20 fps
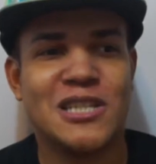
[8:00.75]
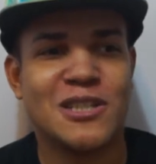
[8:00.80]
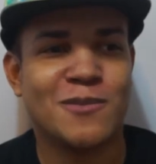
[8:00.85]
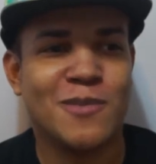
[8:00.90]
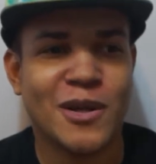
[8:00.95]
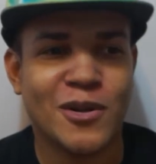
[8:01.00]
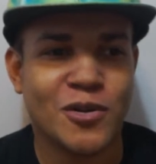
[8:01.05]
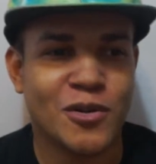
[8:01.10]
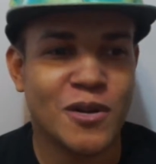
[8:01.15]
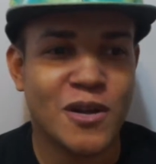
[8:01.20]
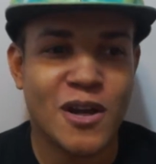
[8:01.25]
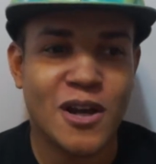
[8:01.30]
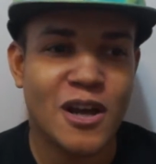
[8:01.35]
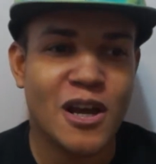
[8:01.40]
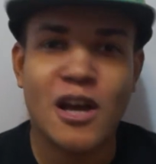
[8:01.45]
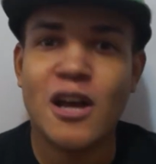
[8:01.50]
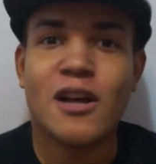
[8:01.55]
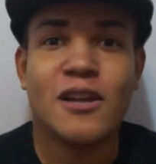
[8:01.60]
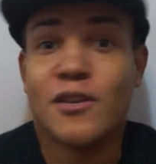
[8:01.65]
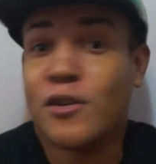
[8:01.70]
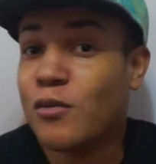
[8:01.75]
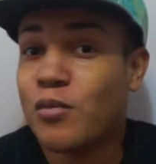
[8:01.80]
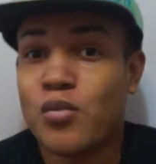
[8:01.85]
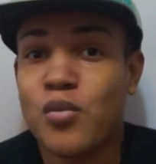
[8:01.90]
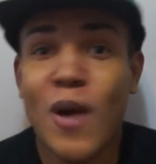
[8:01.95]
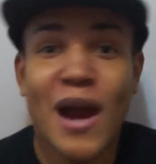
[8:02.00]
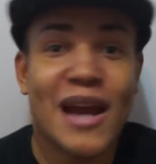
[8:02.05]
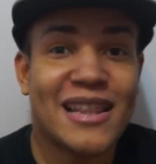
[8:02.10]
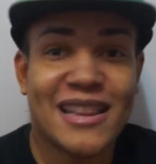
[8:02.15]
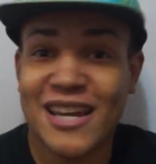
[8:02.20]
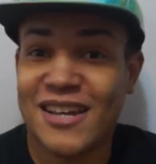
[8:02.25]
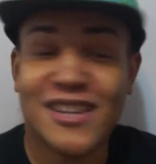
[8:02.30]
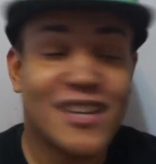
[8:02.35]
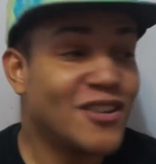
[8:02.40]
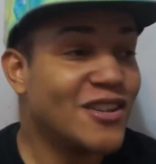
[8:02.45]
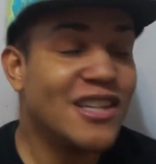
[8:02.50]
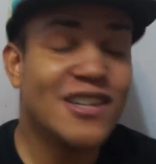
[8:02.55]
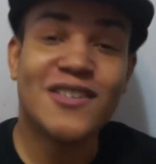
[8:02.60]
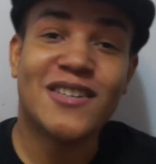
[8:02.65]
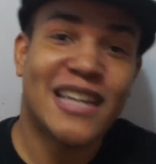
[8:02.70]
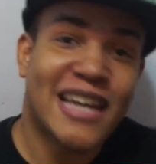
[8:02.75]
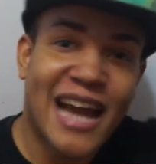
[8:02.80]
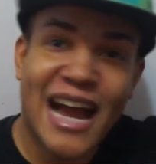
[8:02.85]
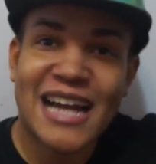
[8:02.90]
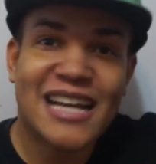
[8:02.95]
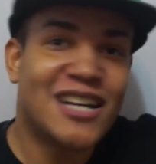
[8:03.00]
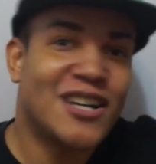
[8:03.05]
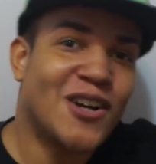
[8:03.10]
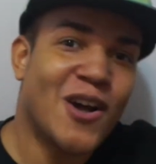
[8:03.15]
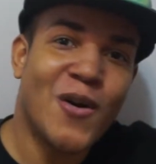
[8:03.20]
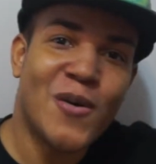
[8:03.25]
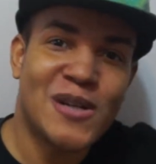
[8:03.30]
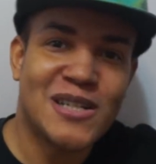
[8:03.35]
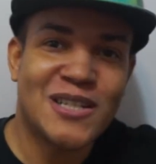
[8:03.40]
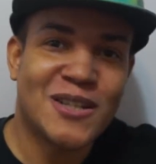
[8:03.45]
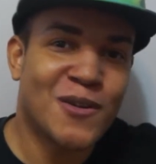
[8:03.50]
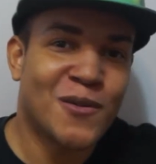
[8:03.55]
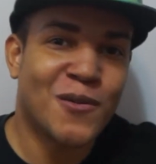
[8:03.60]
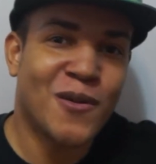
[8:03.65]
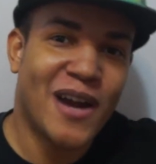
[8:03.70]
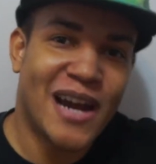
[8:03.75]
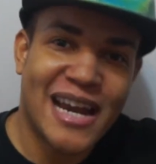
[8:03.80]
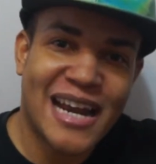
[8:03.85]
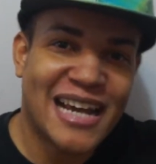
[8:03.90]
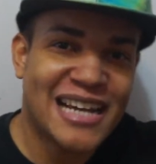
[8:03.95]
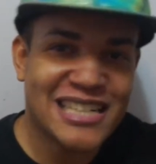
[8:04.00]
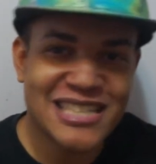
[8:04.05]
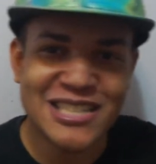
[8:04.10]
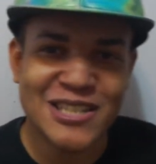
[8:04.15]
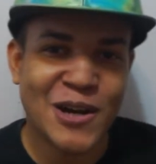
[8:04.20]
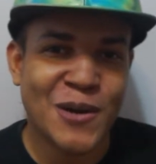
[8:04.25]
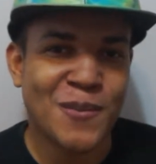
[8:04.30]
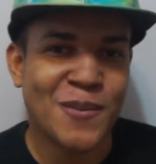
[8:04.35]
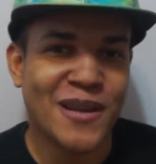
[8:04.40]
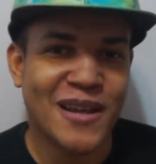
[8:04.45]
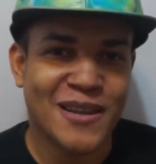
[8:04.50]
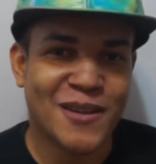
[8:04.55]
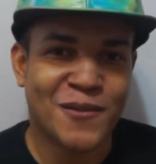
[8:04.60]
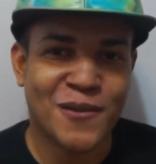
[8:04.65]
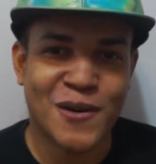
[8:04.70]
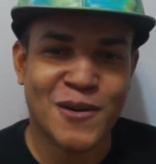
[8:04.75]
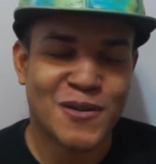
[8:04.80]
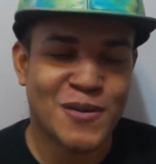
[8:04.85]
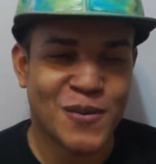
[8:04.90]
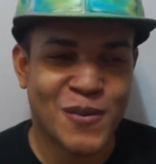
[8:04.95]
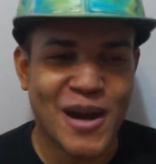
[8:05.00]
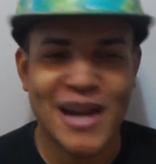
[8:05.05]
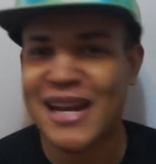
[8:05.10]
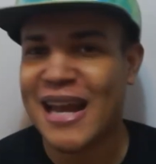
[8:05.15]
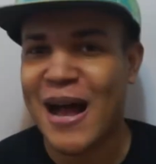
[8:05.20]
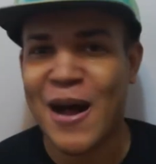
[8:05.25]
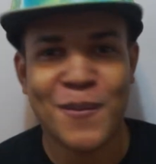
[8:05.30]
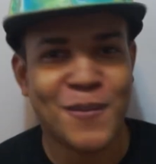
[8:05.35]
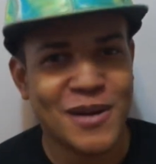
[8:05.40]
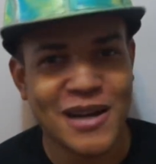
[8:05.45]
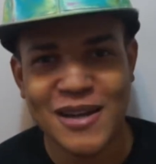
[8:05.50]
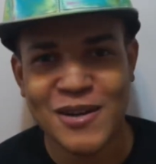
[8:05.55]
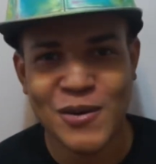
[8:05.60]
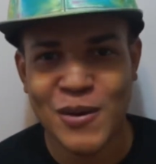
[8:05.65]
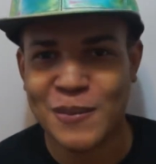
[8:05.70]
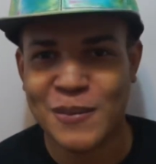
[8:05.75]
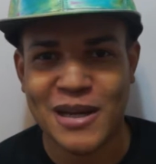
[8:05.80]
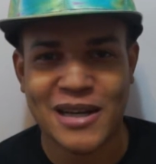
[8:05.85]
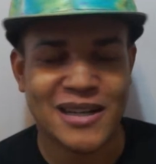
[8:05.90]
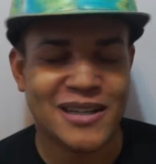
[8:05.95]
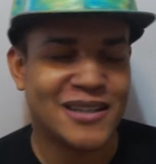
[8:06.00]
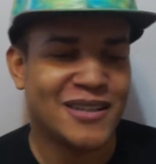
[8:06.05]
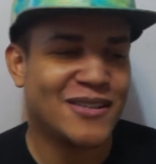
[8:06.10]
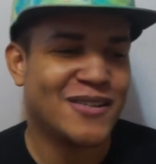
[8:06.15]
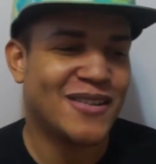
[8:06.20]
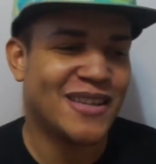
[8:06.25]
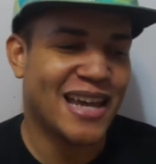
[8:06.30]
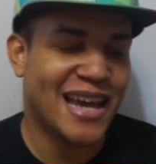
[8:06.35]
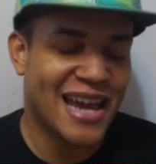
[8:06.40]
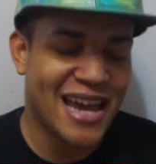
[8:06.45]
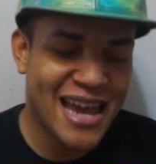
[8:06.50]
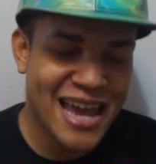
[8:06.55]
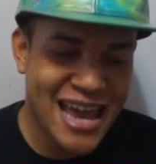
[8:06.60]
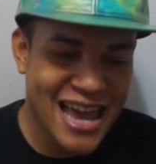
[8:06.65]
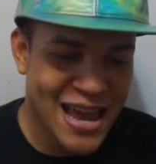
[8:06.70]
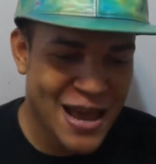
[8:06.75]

just been they're right there. They're literally I could go into the front and I could start playing the first one right now, but I know I'm not gonna do that.